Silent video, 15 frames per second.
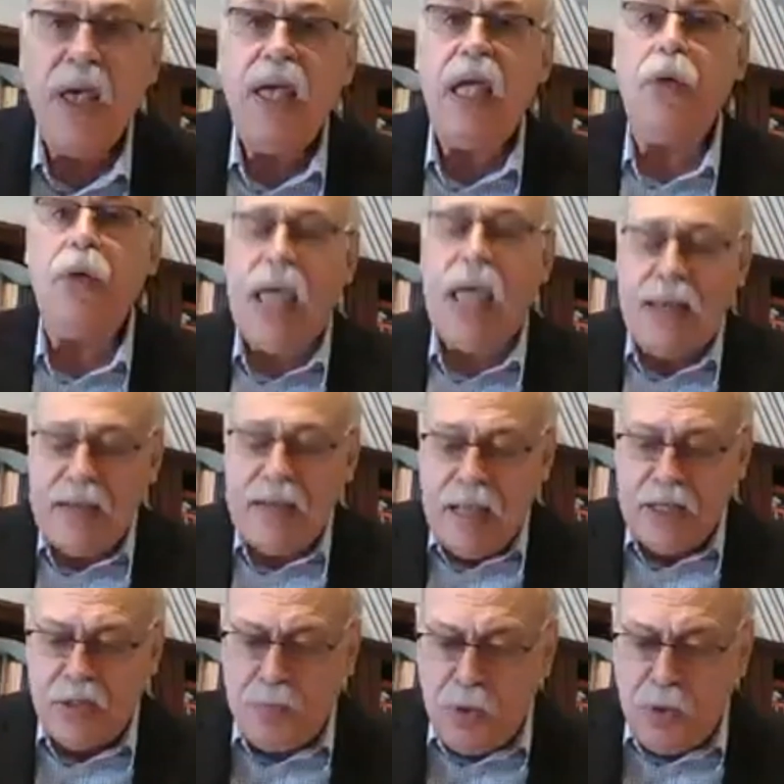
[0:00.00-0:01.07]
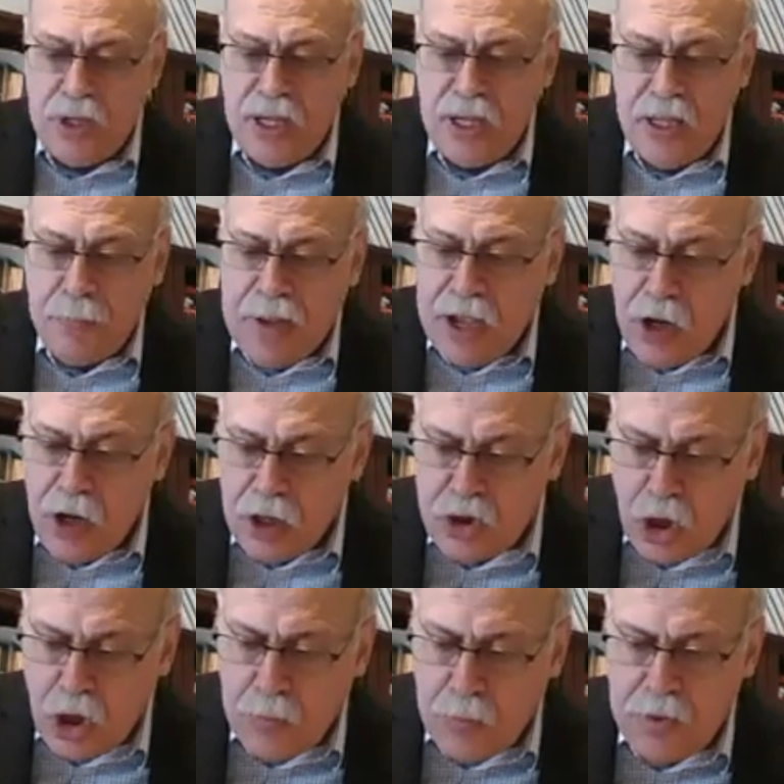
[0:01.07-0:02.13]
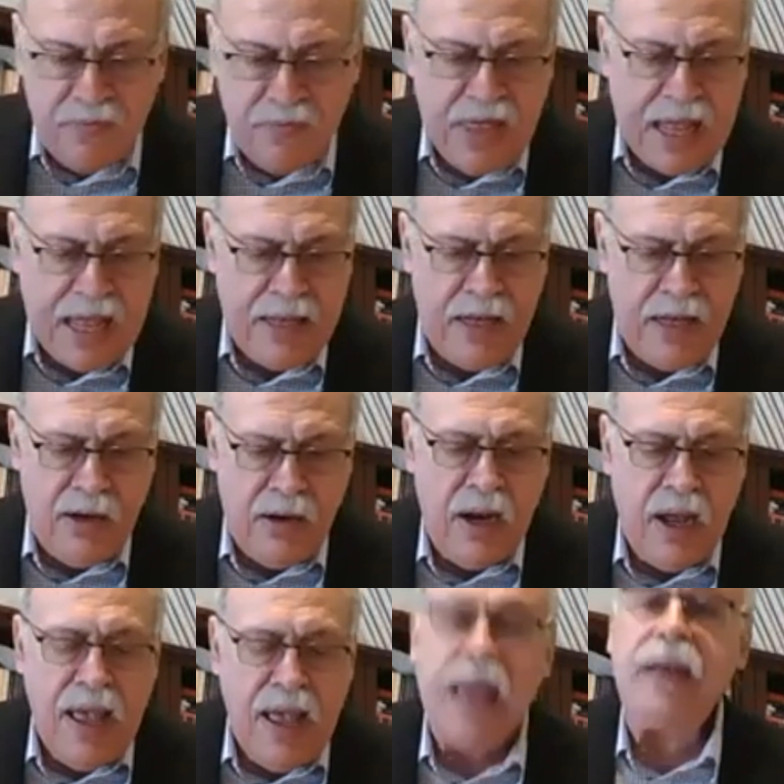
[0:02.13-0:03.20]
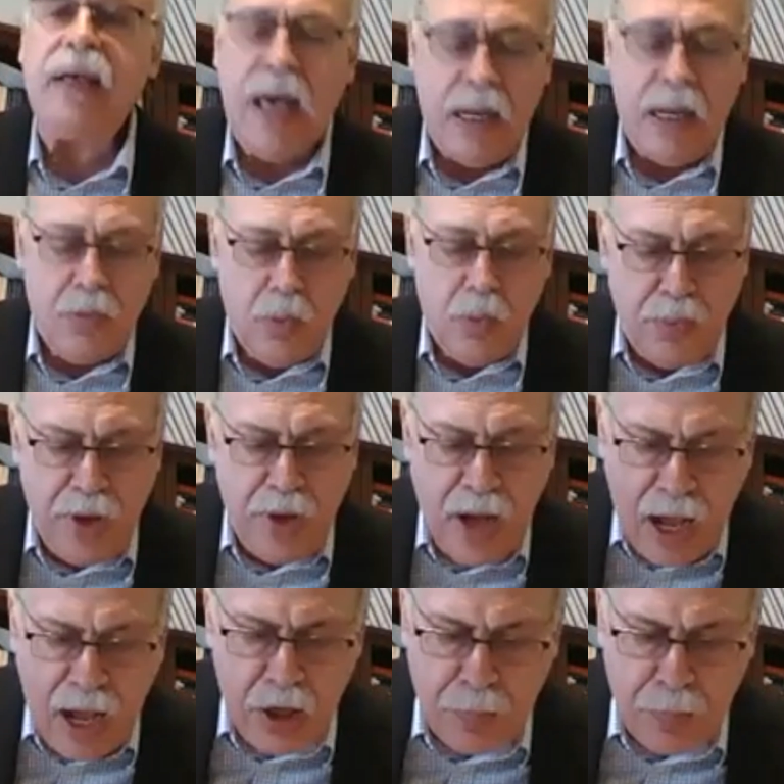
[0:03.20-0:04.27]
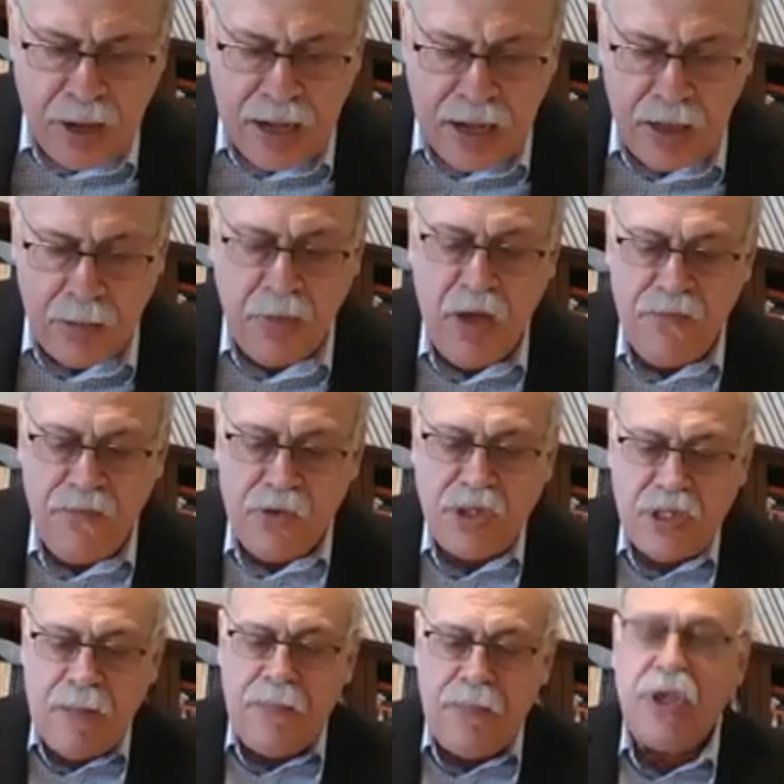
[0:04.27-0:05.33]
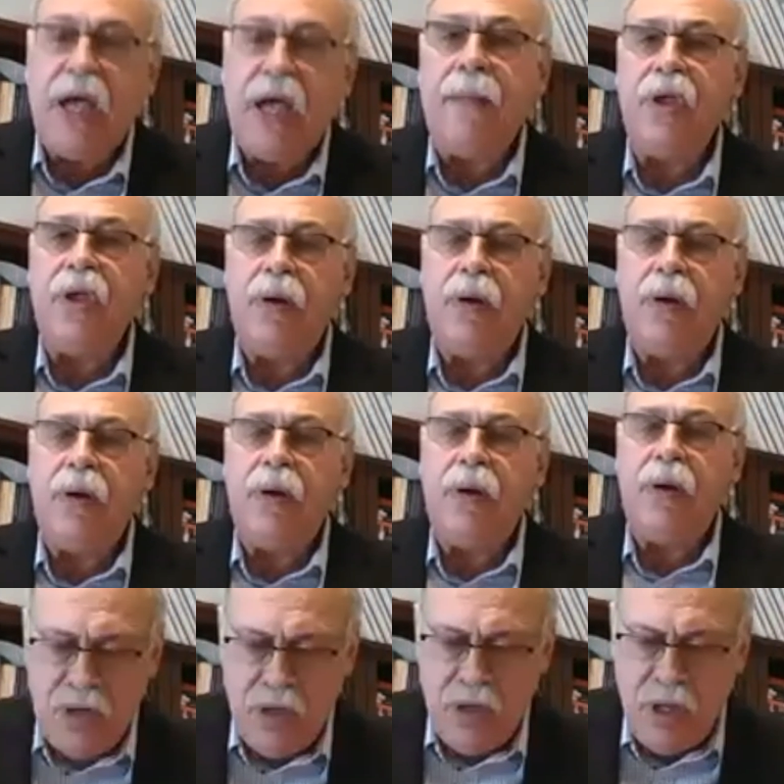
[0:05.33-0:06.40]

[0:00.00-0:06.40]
He read Kant's book by October of that year, and Kant would preoccupy him for some time thereafter.